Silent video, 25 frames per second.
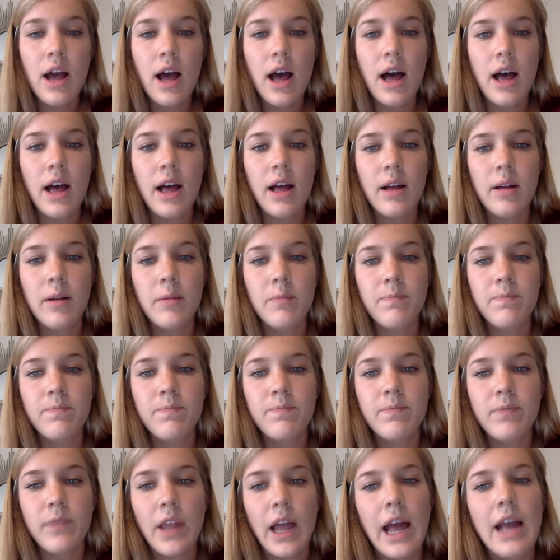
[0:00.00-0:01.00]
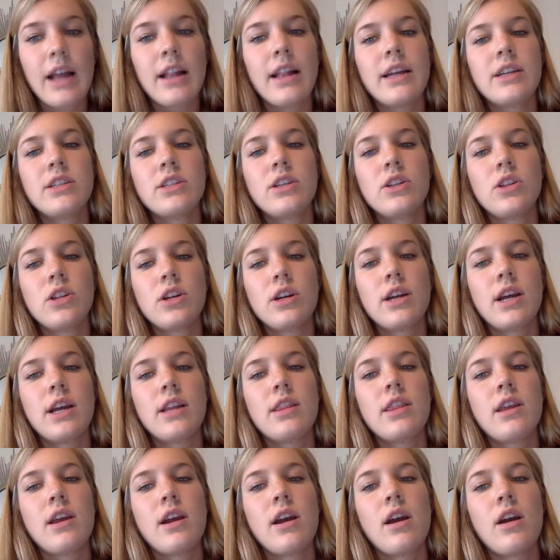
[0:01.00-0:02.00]
I like to look
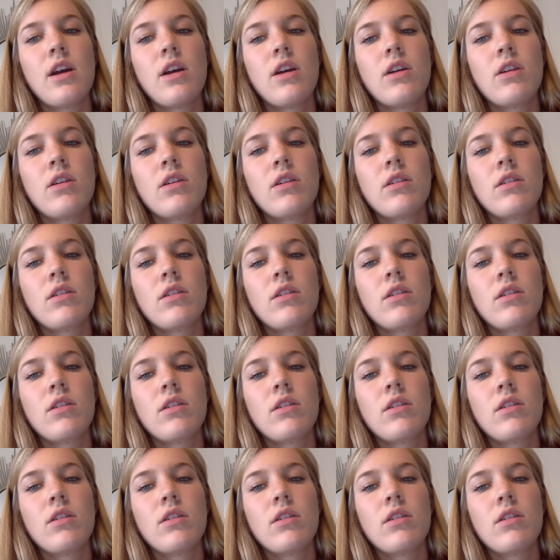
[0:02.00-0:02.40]
at their